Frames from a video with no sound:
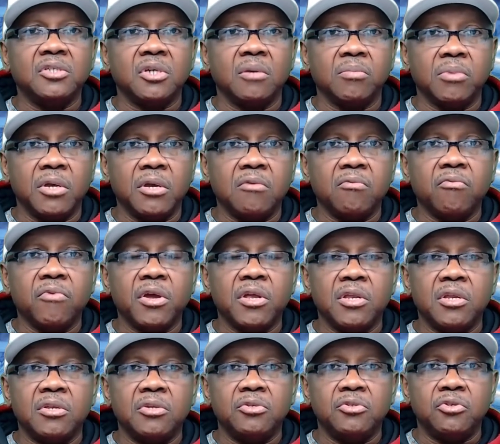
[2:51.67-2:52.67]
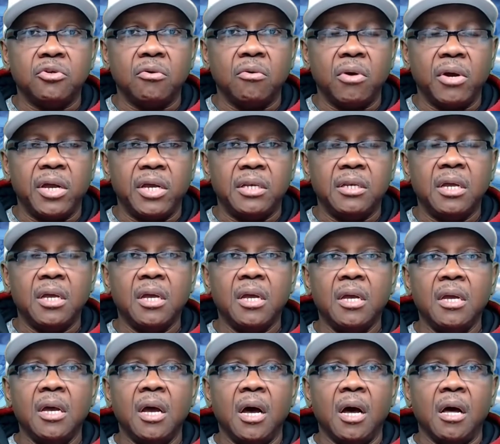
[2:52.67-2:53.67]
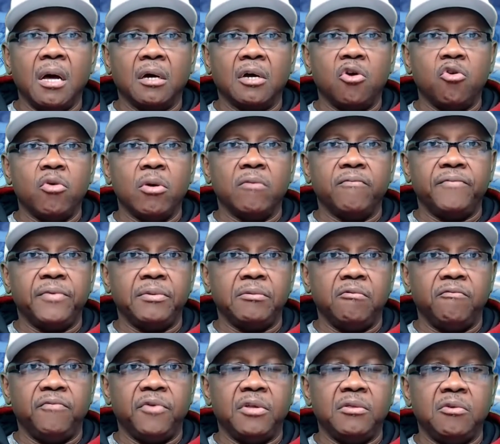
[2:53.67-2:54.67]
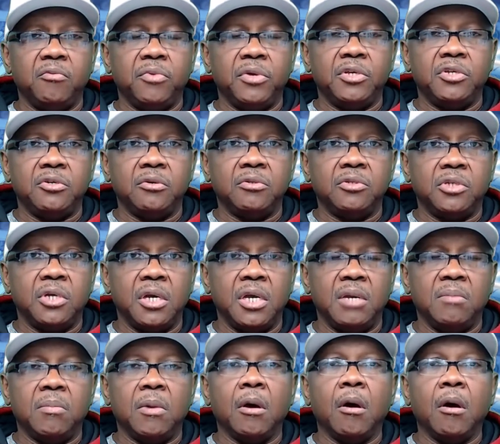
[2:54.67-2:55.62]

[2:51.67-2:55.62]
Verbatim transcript: I'm getting ready to join uh, Co-op 5050 with your team.